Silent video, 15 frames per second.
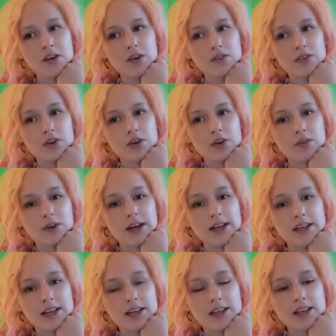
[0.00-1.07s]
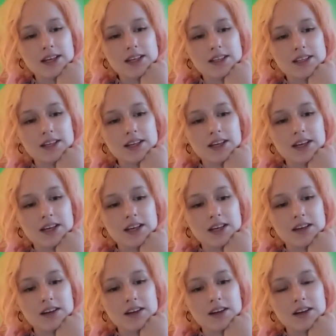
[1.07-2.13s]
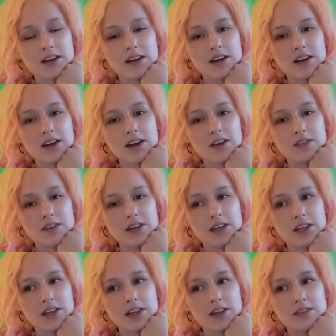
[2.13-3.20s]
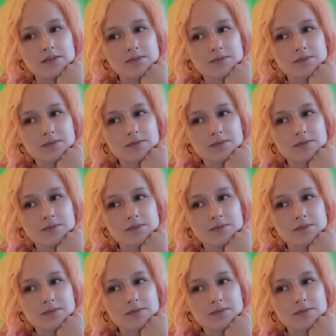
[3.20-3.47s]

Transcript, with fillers: of her writing it and i really